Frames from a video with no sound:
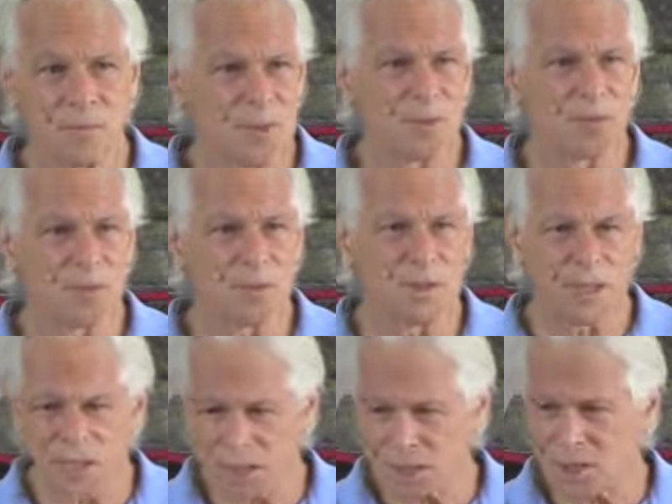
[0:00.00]
Big trouble.
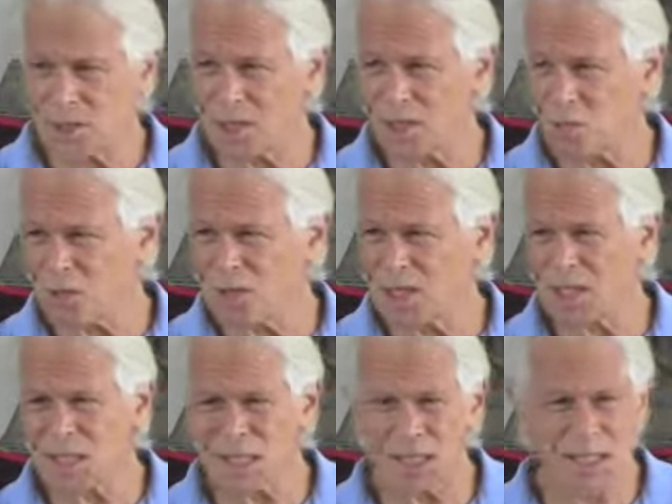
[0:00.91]
And this is just with
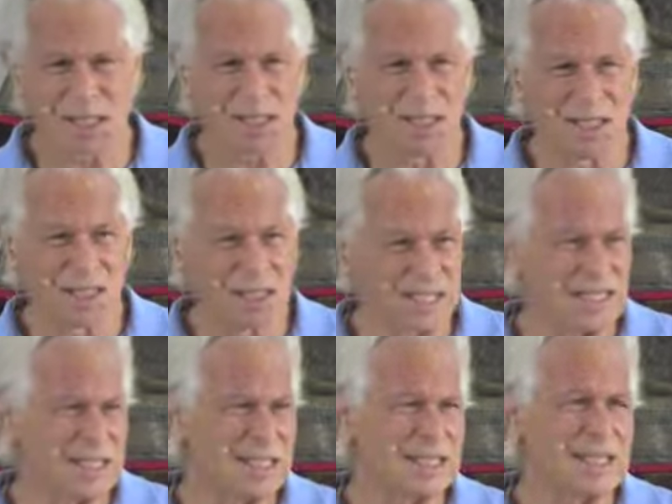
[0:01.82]
this.
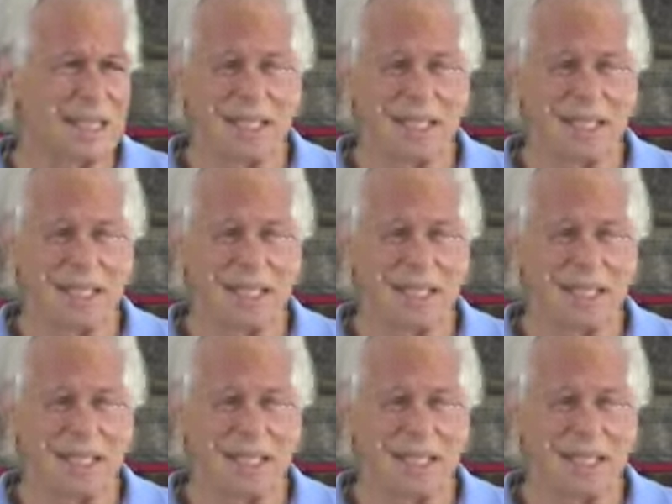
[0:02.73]
This is...